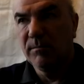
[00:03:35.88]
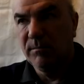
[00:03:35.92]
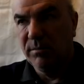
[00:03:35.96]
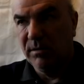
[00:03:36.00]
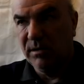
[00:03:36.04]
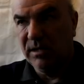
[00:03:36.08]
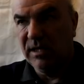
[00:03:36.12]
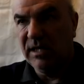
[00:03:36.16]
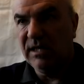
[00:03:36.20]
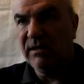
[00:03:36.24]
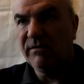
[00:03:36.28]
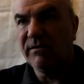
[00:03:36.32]

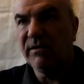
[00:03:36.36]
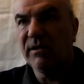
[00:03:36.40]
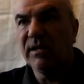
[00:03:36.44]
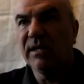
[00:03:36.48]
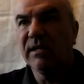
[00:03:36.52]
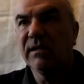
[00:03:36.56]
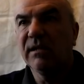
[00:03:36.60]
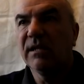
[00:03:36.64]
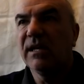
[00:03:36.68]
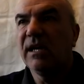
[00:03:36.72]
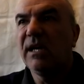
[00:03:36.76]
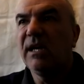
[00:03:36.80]
But
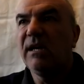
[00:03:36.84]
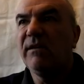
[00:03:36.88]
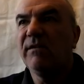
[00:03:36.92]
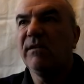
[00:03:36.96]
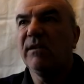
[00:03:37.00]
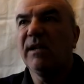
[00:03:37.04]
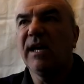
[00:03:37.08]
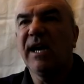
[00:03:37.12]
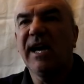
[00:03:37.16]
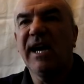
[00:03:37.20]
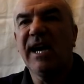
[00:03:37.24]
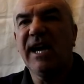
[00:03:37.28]

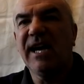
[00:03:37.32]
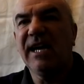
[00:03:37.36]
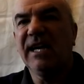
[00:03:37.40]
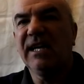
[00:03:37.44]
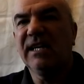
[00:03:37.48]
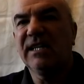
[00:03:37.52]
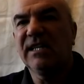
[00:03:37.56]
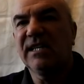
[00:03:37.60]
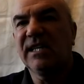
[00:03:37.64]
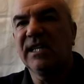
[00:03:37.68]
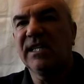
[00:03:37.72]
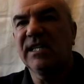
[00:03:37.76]
evil
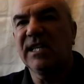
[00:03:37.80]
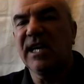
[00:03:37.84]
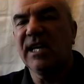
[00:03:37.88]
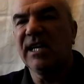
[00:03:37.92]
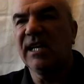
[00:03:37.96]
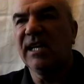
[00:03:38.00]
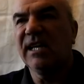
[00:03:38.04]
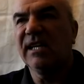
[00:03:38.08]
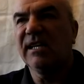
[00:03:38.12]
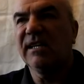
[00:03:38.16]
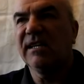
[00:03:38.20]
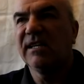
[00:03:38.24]
hag,
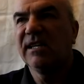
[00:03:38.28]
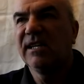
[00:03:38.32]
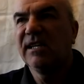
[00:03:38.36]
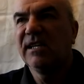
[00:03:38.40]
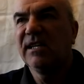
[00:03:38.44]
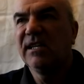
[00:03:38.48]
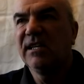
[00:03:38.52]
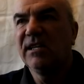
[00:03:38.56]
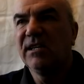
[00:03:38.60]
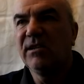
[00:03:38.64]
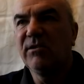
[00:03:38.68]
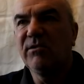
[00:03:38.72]
satanic,
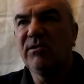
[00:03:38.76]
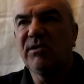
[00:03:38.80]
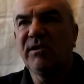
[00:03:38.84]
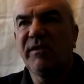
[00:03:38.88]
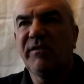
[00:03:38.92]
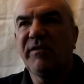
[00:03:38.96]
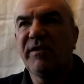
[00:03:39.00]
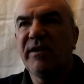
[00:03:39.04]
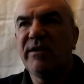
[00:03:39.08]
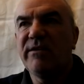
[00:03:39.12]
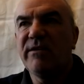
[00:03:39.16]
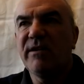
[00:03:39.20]

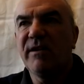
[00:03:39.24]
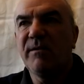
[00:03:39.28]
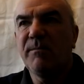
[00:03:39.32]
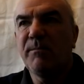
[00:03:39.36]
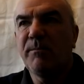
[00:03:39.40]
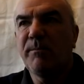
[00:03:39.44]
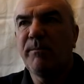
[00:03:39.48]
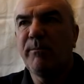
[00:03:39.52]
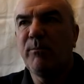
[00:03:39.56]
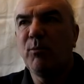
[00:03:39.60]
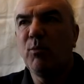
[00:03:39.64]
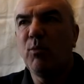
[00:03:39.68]
Luciferian
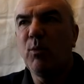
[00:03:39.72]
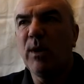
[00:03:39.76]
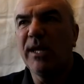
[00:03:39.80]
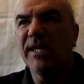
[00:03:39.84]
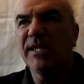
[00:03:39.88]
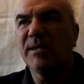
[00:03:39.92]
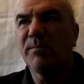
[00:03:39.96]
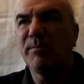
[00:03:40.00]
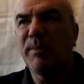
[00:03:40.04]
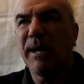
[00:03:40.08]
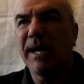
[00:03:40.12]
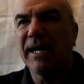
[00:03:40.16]

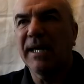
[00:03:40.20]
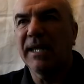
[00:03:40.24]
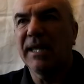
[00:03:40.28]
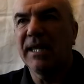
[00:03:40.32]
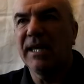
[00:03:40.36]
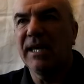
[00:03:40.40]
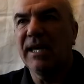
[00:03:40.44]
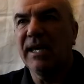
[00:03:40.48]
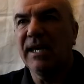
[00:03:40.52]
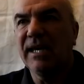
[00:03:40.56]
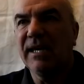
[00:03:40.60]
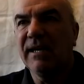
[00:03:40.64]
witch bag
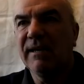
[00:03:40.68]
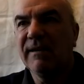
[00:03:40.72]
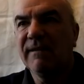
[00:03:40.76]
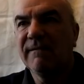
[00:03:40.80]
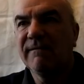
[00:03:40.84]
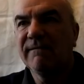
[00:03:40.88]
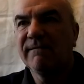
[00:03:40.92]
there,